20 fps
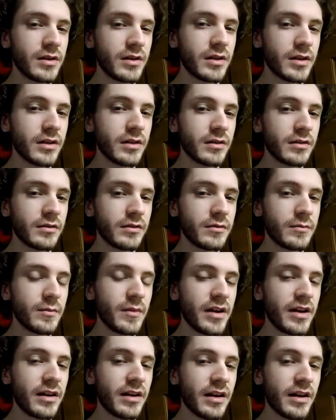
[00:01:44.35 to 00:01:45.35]
and you
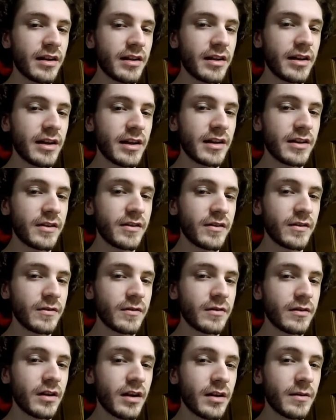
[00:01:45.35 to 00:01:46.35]
made it on that so
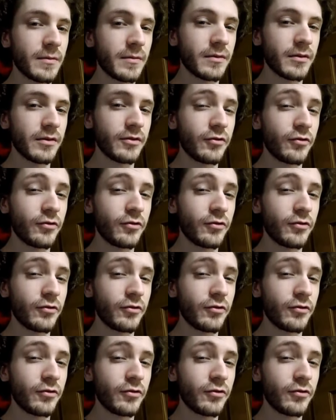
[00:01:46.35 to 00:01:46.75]
you're not really